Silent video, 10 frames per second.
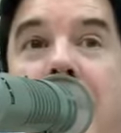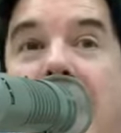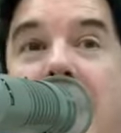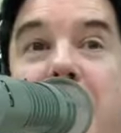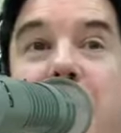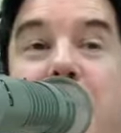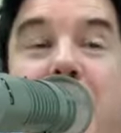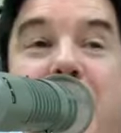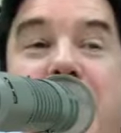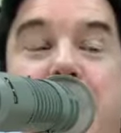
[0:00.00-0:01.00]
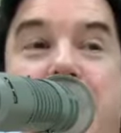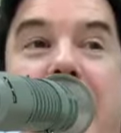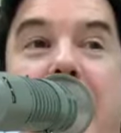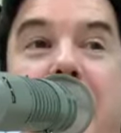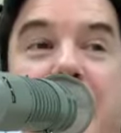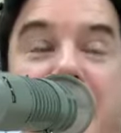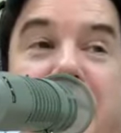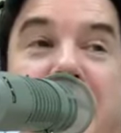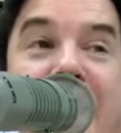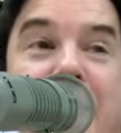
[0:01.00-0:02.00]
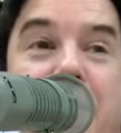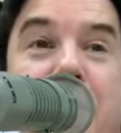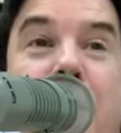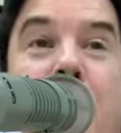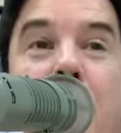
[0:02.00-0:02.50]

I don't know if it's a bear, stuffed animal.